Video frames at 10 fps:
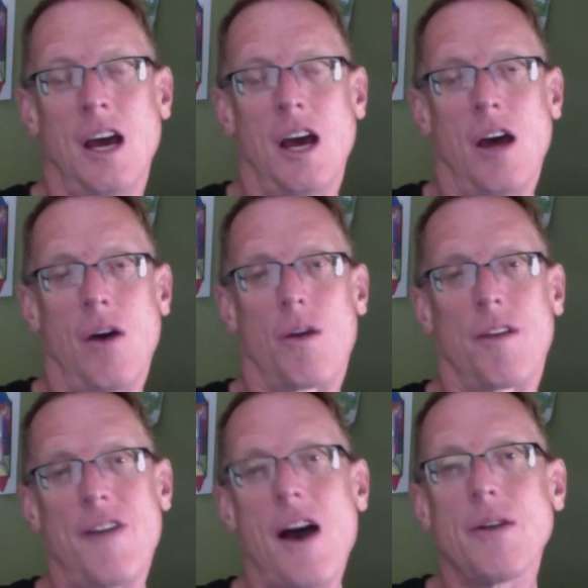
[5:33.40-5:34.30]
Well, the
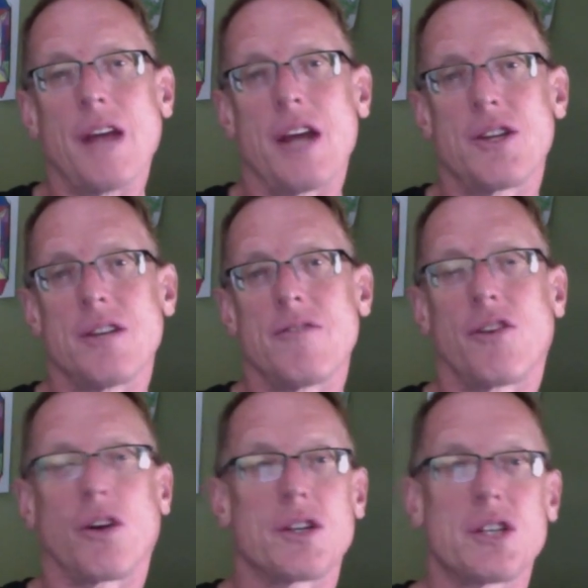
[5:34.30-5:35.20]
foundation
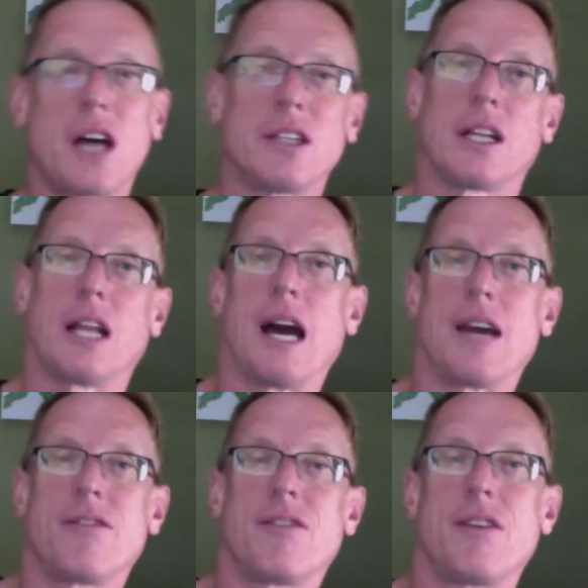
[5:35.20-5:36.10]
for a solid
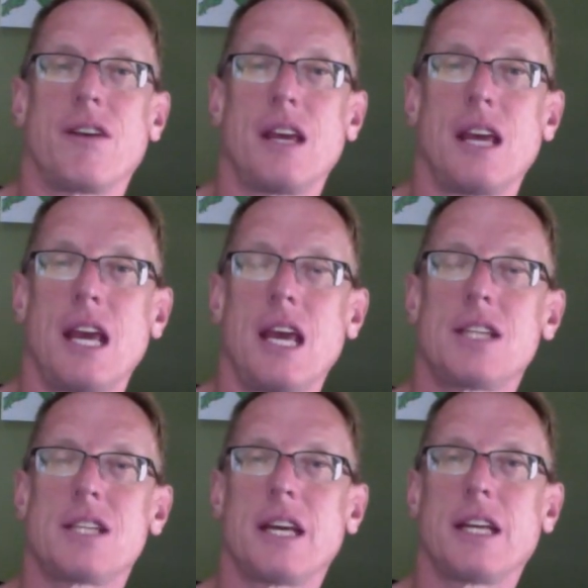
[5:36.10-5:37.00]
life is
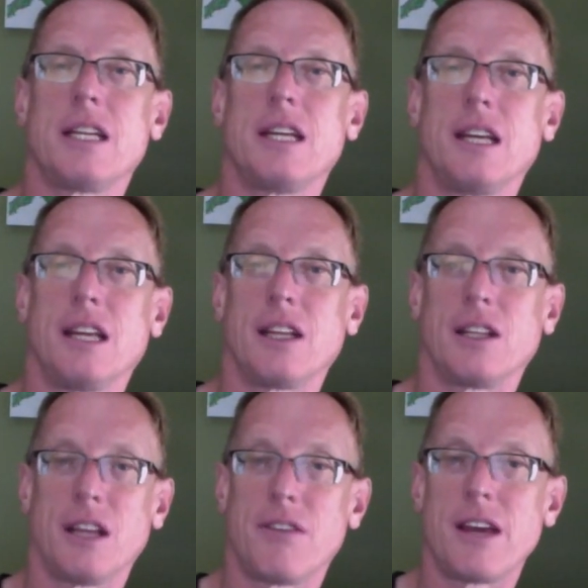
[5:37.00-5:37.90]
in
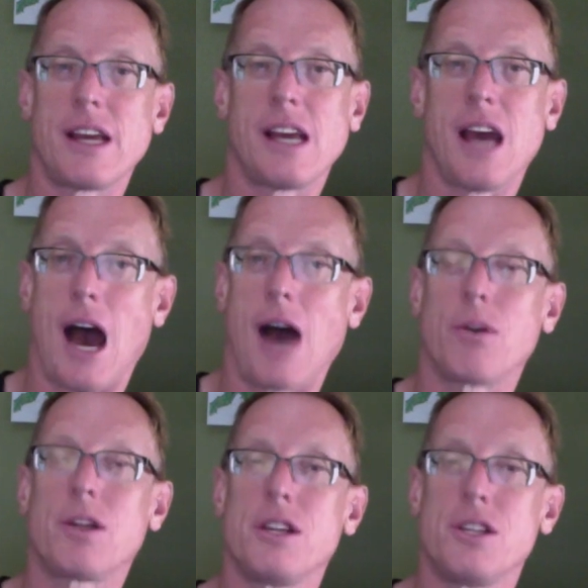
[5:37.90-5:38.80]
living
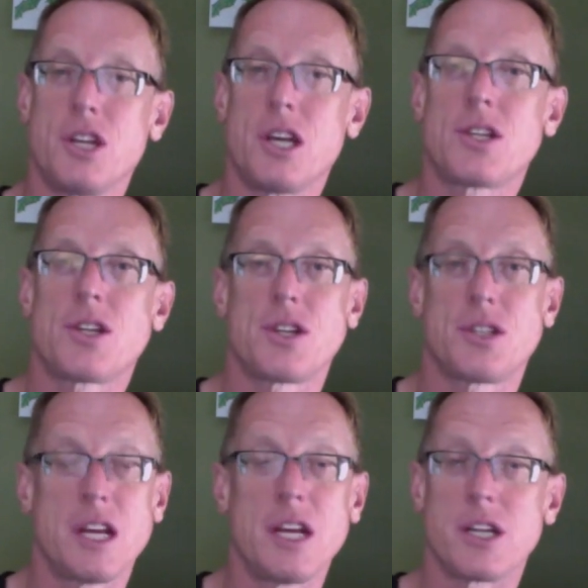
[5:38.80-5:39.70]
out Jesus'
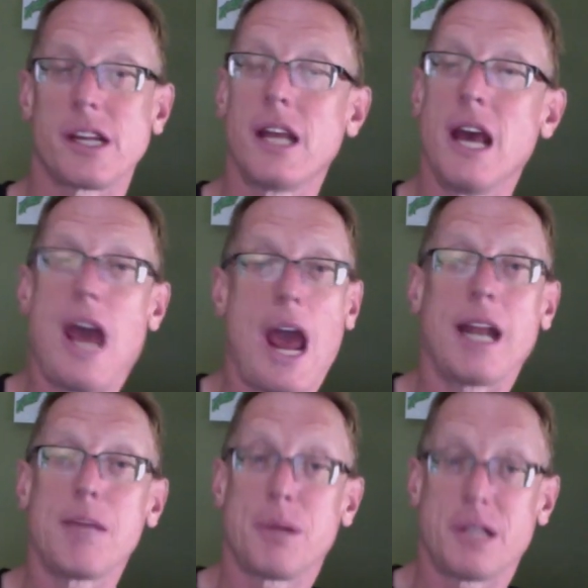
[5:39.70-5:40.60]
teaching, and
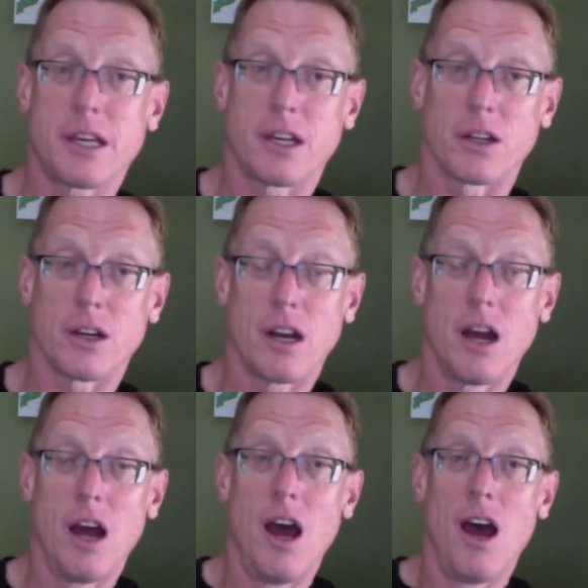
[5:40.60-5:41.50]
in particular,
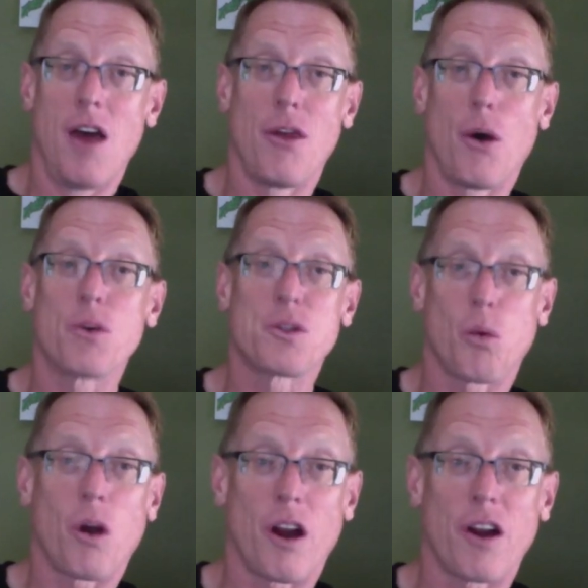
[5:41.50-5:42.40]
those
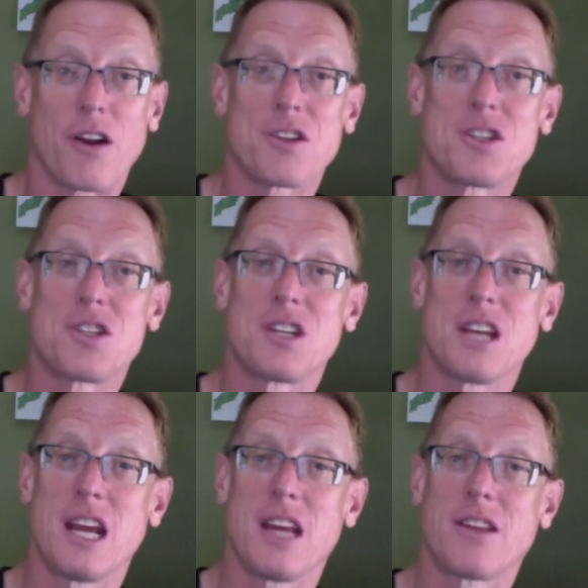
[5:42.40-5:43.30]
words
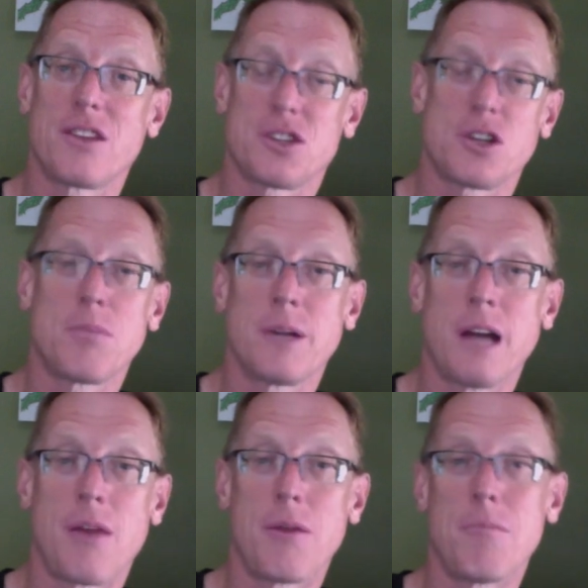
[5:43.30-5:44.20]
in the Sermon
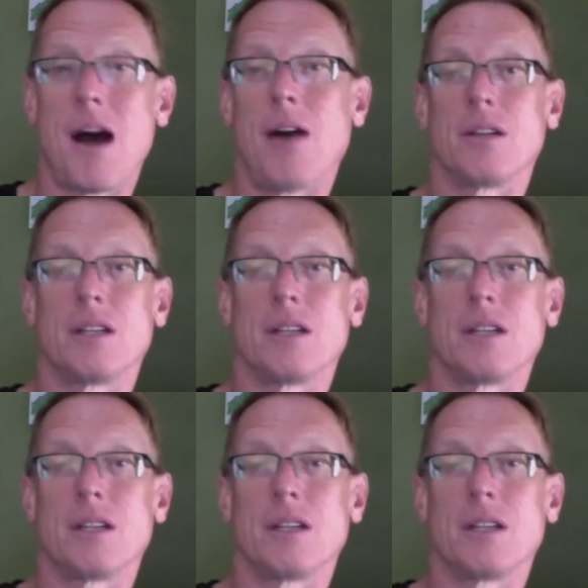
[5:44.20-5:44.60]
on the Mount.